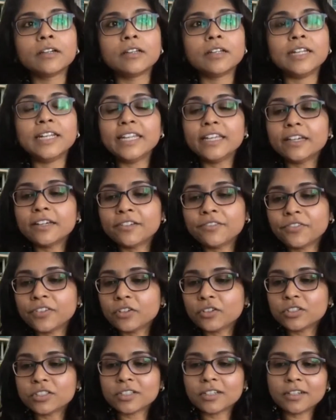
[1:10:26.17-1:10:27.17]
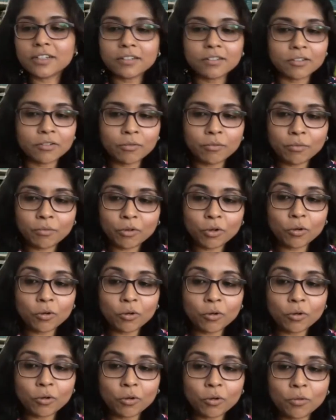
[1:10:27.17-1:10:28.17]
near future no
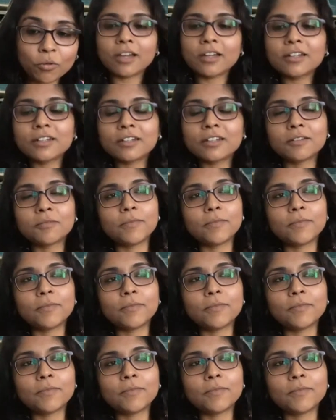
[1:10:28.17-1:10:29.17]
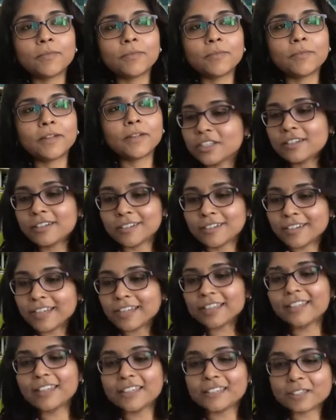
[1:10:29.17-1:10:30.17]
maybe not but in the future
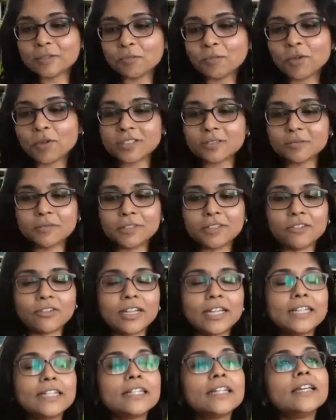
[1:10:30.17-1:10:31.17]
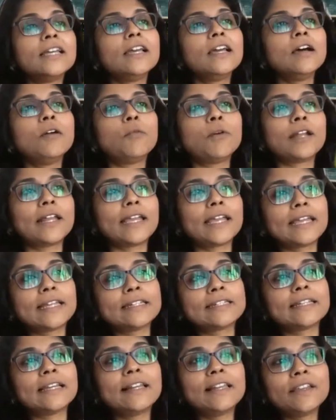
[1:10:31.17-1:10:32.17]
nothing is impossible right what i
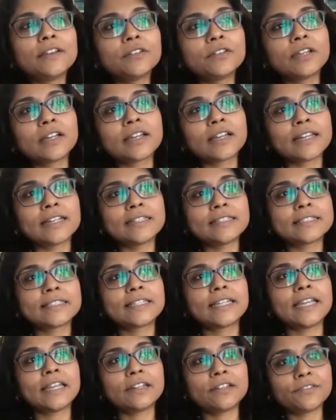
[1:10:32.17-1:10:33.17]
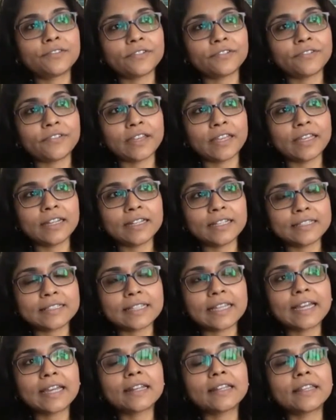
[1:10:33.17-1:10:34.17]
can tell you the current state of affair is
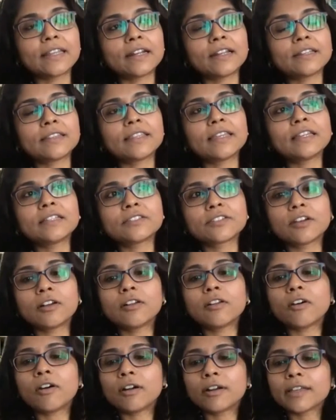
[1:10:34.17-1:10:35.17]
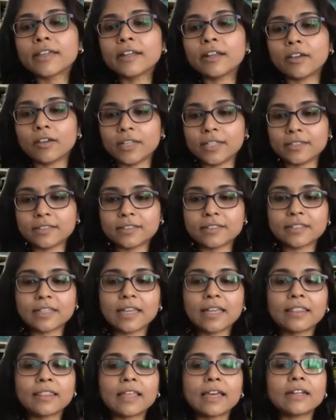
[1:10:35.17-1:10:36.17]
that there are things called organoids
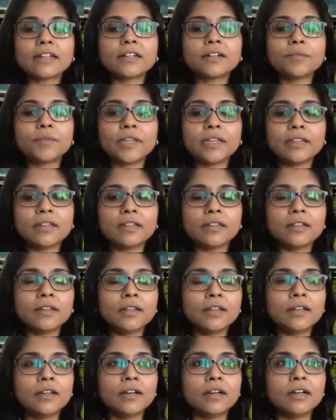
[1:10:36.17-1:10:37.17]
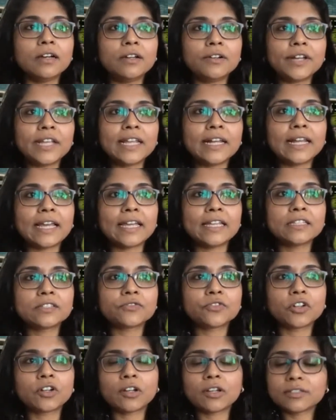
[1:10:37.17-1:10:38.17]
and that are being Realized uh, realize
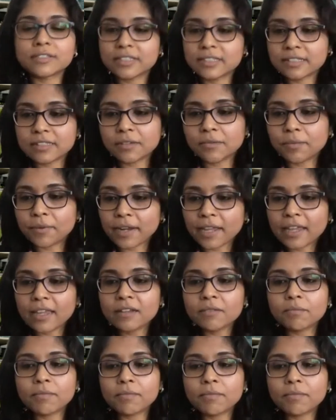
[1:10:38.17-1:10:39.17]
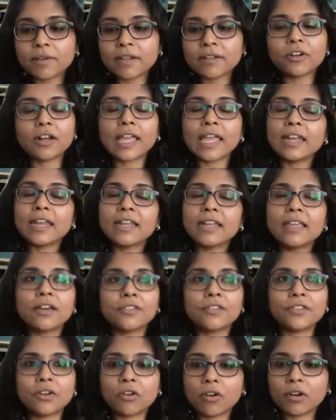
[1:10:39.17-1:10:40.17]
for not just the brain, but for
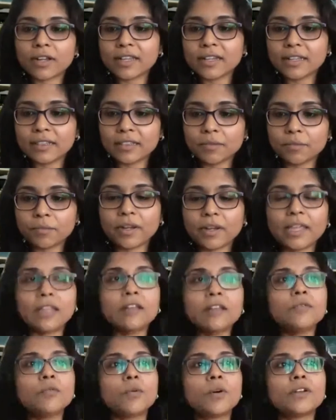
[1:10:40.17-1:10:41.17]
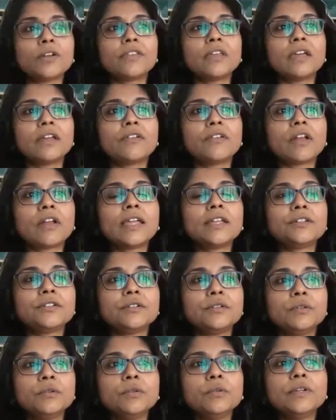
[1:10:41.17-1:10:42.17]
any other organ in the brain, what they are
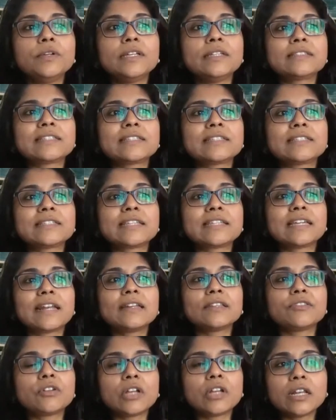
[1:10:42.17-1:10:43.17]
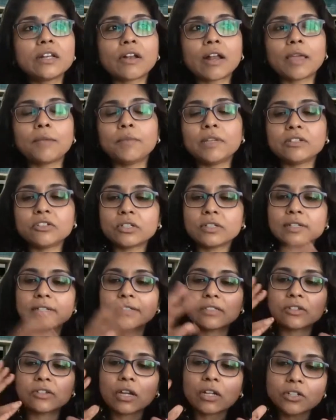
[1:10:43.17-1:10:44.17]
trying to do is create a
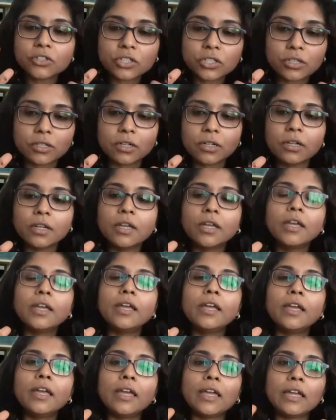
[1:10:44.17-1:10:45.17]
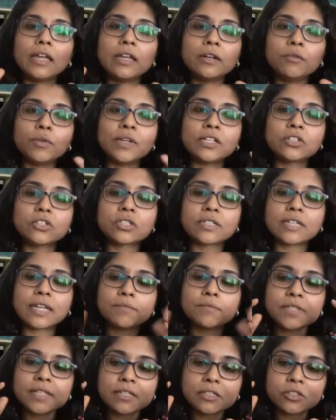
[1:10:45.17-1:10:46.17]
three-dimensional structure in which
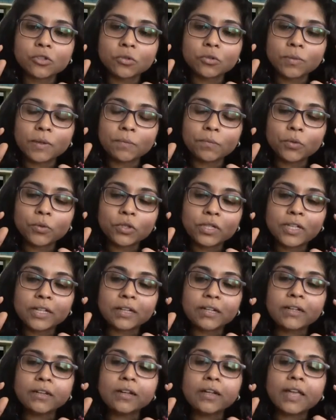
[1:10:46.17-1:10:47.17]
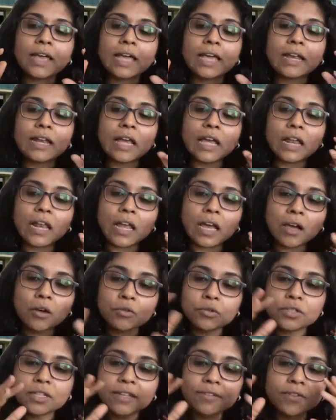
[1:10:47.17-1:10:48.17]
stem cells could be put in and
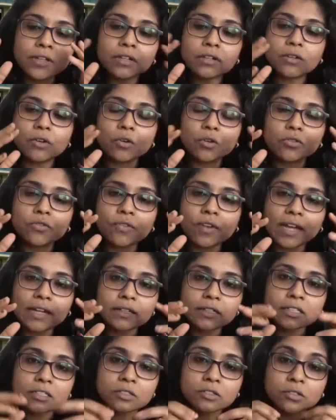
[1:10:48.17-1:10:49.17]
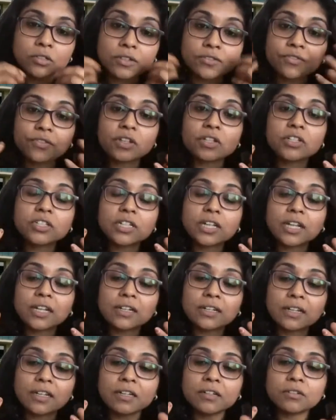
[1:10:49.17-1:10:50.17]
allowed given growth factors to
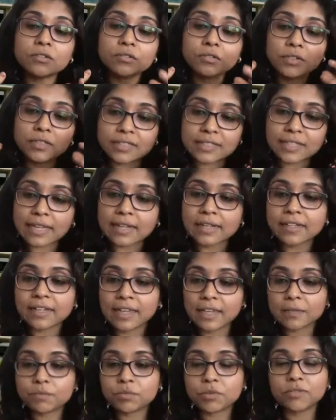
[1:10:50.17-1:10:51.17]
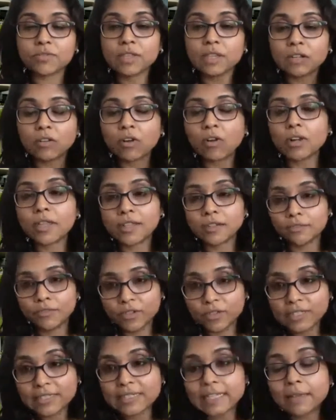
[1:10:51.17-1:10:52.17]
differentiate into the cell types of that organ. For
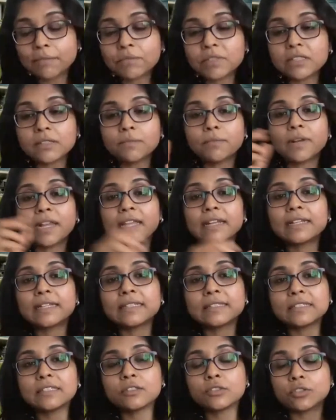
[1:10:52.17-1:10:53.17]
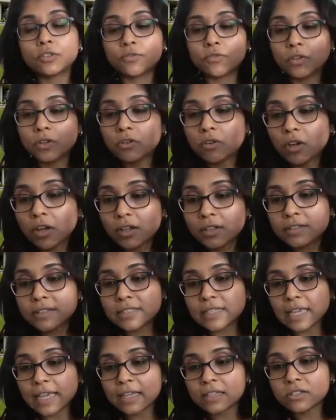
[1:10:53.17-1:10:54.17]
example, the brain consists of
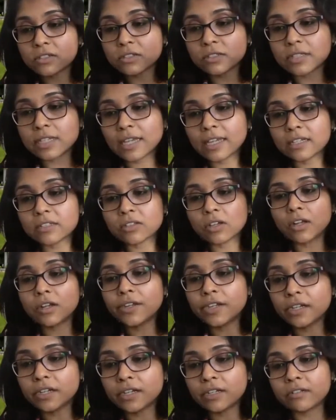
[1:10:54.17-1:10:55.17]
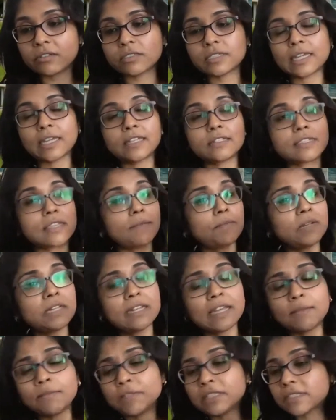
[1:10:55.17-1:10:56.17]
neurons, astrocytes, oligodendrocytes,
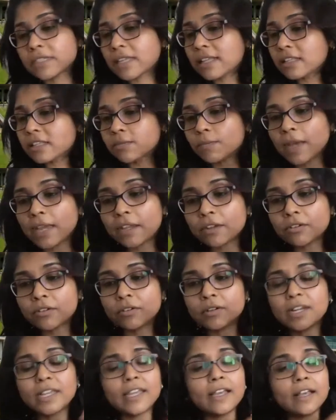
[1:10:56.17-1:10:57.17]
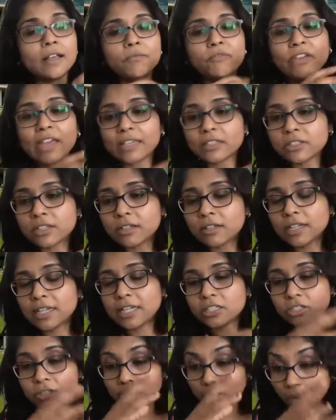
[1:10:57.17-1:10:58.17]
ependymal cells, microglia,
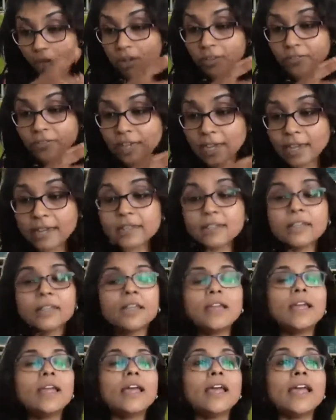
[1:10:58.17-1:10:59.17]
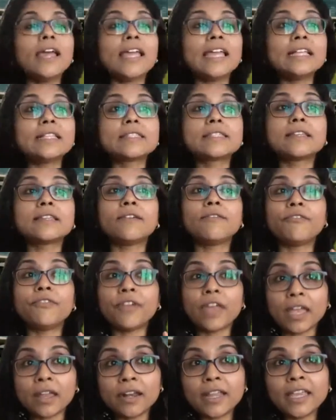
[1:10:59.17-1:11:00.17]
vasculature, all of that. It's a
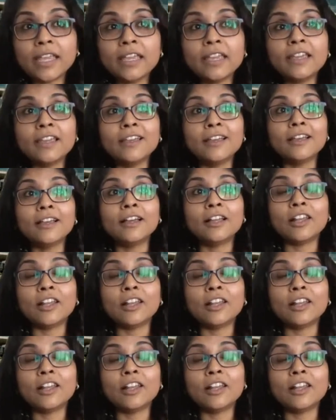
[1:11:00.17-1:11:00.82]
very